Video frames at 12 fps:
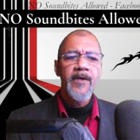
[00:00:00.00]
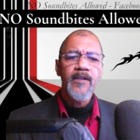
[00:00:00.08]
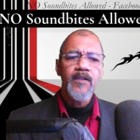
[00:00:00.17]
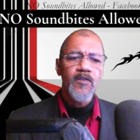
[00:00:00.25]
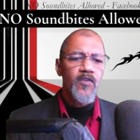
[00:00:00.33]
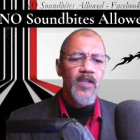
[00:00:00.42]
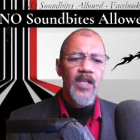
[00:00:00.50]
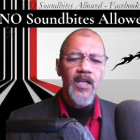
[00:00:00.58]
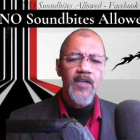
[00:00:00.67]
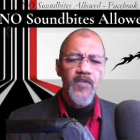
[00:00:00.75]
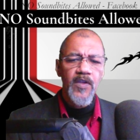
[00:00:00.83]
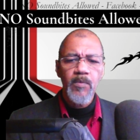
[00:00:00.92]
So then I
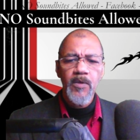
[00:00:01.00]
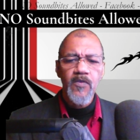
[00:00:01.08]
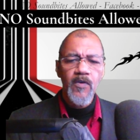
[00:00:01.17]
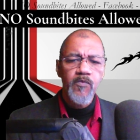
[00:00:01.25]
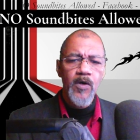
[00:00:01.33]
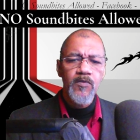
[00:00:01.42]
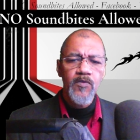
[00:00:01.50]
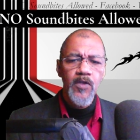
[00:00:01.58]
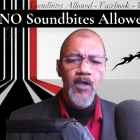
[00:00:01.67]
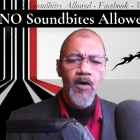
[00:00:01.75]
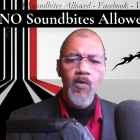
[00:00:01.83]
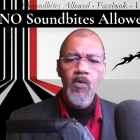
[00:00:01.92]
said to myself, well, you
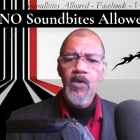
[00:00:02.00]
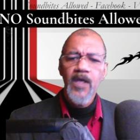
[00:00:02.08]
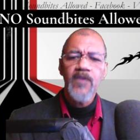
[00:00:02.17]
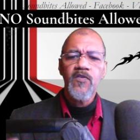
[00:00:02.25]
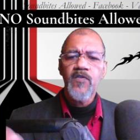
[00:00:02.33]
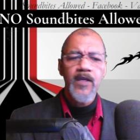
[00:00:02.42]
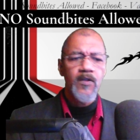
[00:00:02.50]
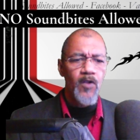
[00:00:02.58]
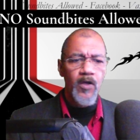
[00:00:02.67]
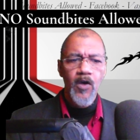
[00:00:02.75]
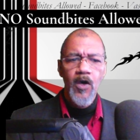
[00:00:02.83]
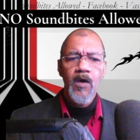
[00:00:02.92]
know, let's take a look.
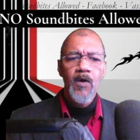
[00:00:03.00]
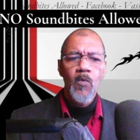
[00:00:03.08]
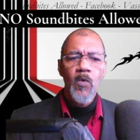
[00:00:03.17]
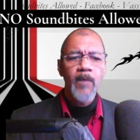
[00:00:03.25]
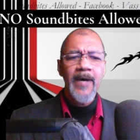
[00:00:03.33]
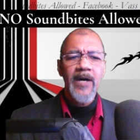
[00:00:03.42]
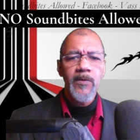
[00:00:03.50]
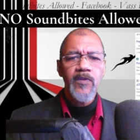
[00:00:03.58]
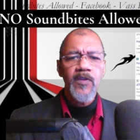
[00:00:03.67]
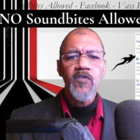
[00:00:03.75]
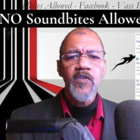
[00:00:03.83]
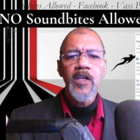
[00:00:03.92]
What about the
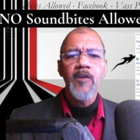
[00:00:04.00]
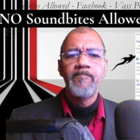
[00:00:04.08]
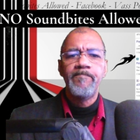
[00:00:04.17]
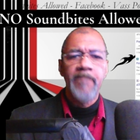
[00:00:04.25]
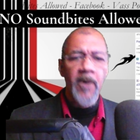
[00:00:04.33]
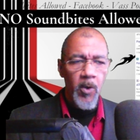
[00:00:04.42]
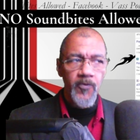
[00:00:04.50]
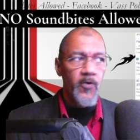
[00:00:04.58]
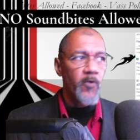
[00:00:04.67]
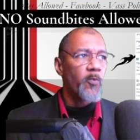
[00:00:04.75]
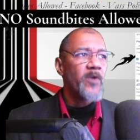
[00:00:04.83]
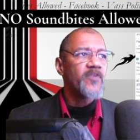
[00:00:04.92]
city of Boulder?
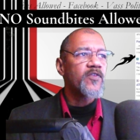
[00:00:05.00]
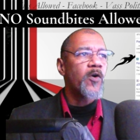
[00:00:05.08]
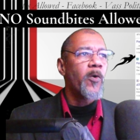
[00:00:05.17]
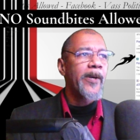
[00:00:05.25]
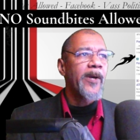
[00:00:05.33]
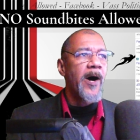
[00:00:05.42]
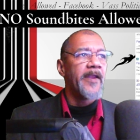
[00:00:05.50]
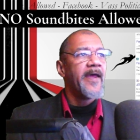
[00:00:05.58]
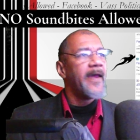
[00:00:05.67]
What's going on?